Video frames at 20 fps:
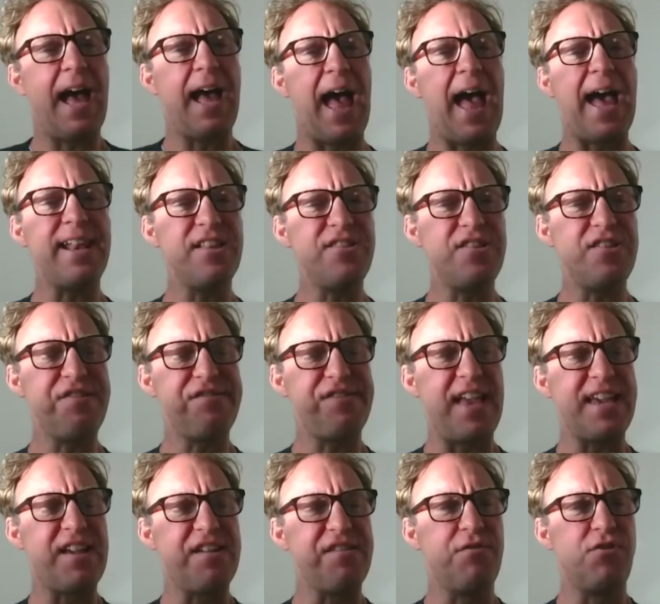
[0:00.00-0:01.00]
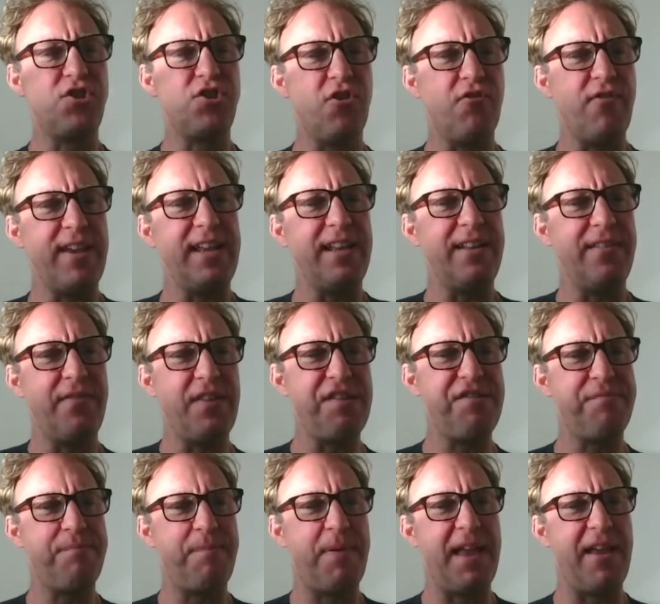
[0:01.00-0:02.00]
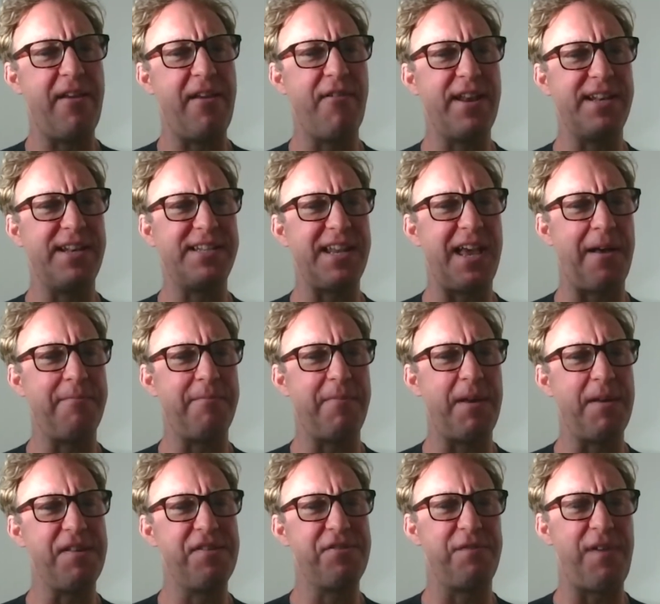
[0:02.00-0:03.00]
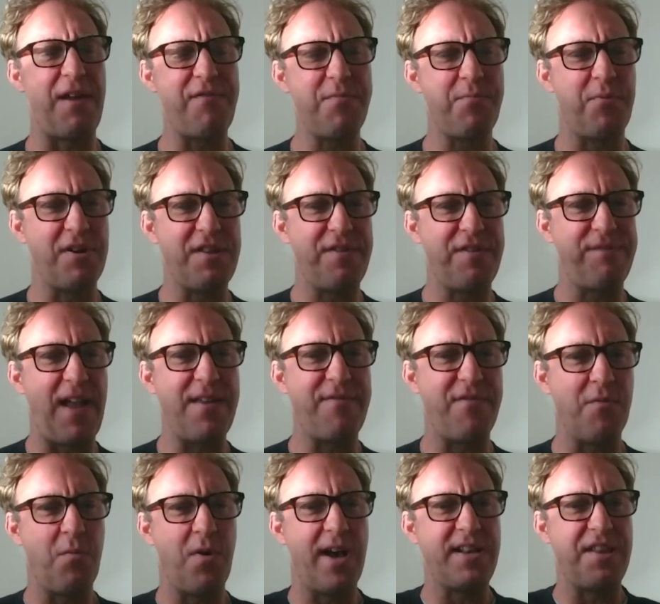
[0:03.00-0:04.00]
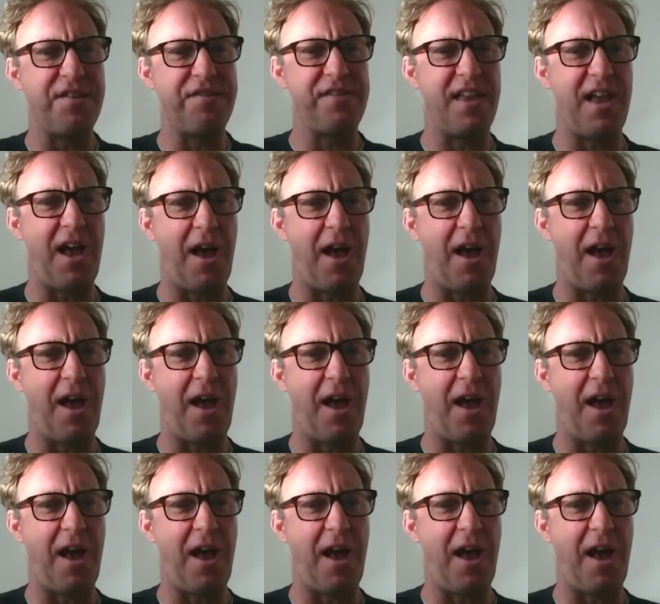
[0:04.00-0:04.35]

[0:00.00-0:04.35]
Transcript: Hannah, just say, because during this period, it's sort of everybody's favourite word, isn't it?